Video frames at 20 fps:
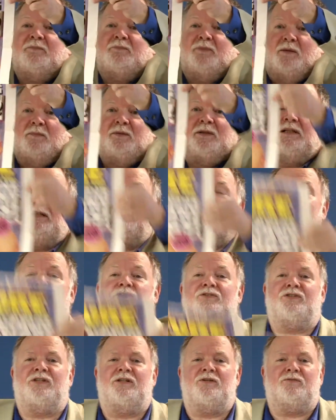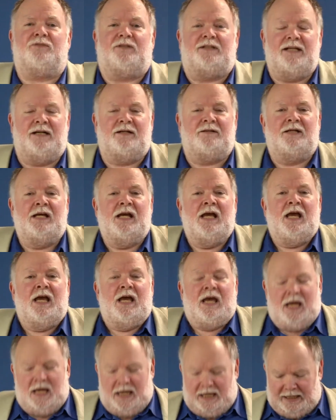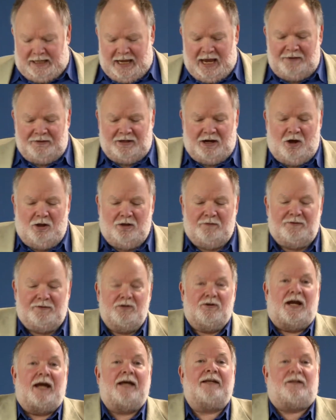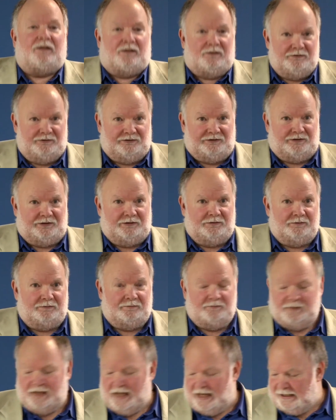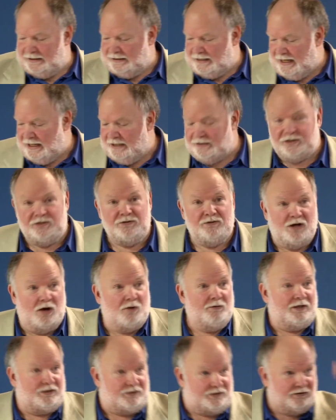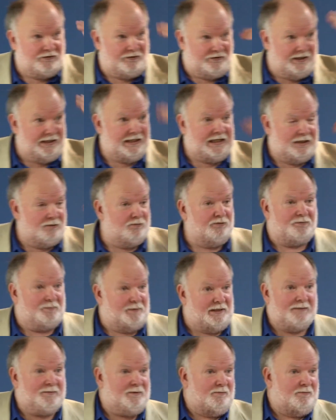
publicly to your children. Now, now that all of adults, and, and you know that your thinking was manipulated.